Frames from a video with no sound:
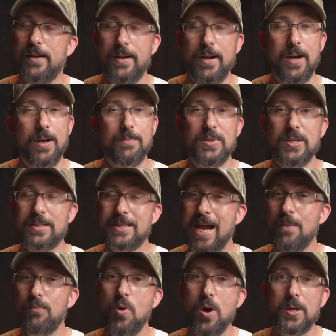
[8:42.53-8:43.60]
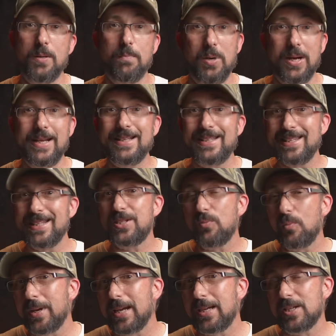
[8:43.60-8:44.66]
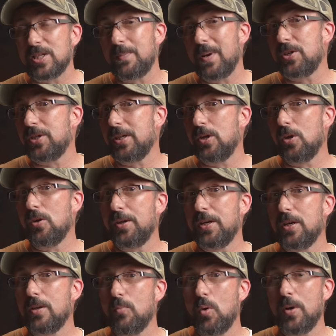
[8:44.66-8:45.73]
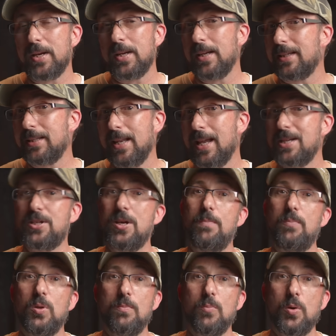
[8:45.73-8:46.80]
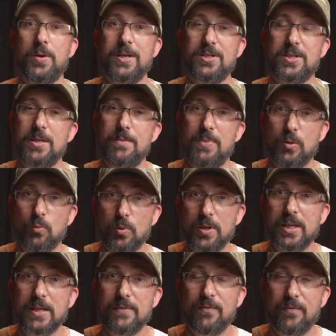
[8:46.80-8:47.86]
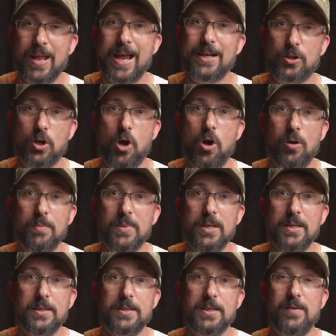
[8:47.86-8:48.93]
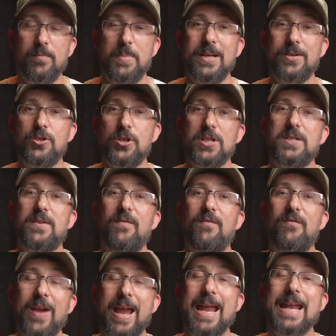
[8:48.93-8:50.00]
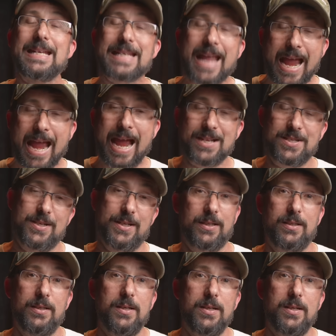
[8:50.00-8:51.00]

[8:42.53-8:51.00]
The top water bite this week, especially early in the morning, like the last couple of mornings that have been really flat calm, have been just fantastic.